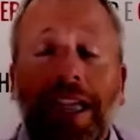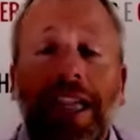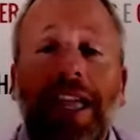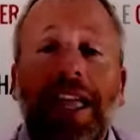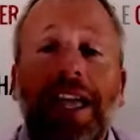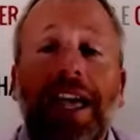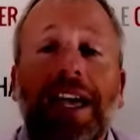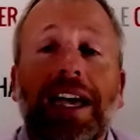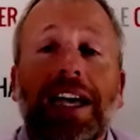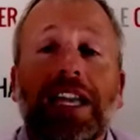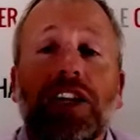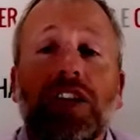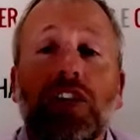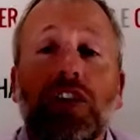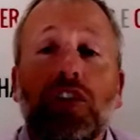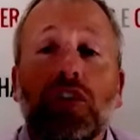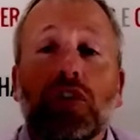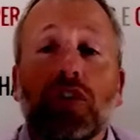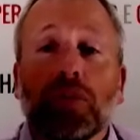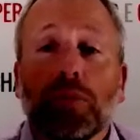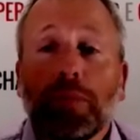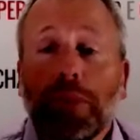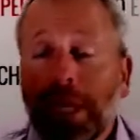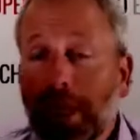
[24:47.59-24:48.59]
And
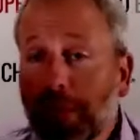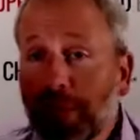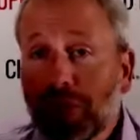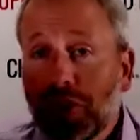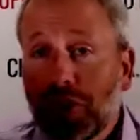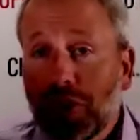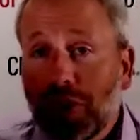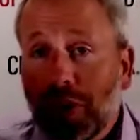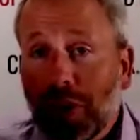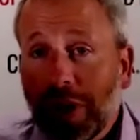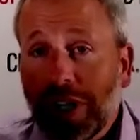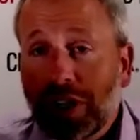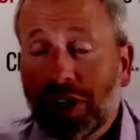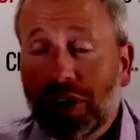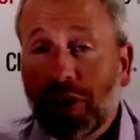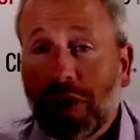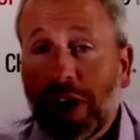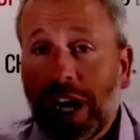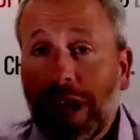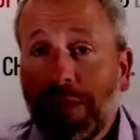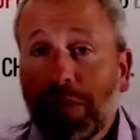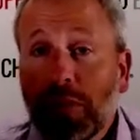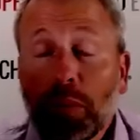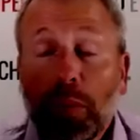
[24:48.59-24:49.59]
you'll be able to join a
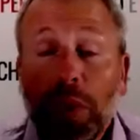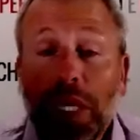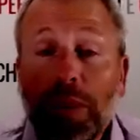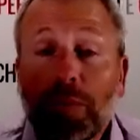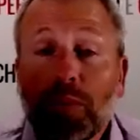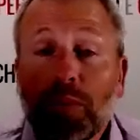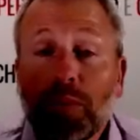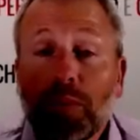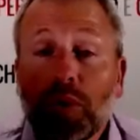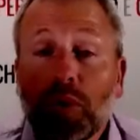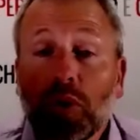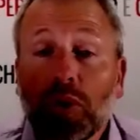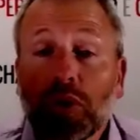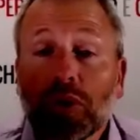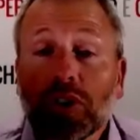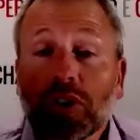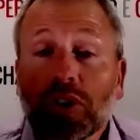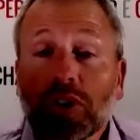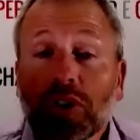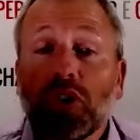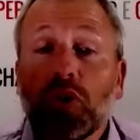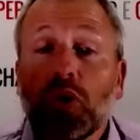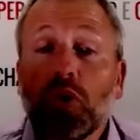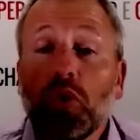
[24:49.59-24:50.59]
tribe of people
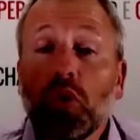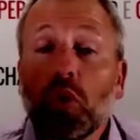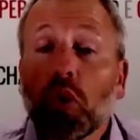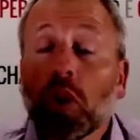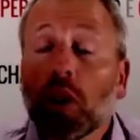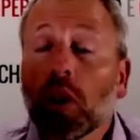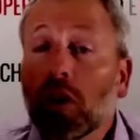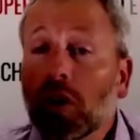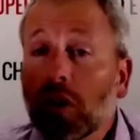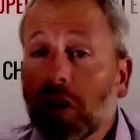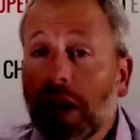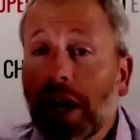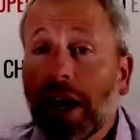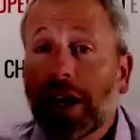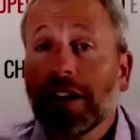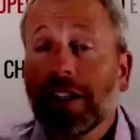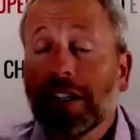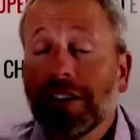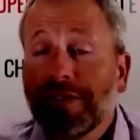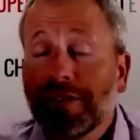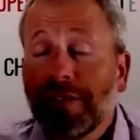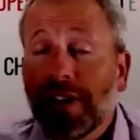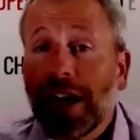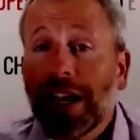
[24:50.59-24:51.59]
to learn how to
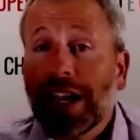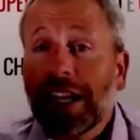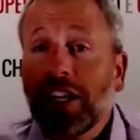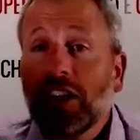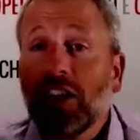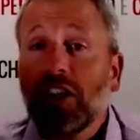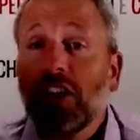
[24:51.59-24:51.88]
define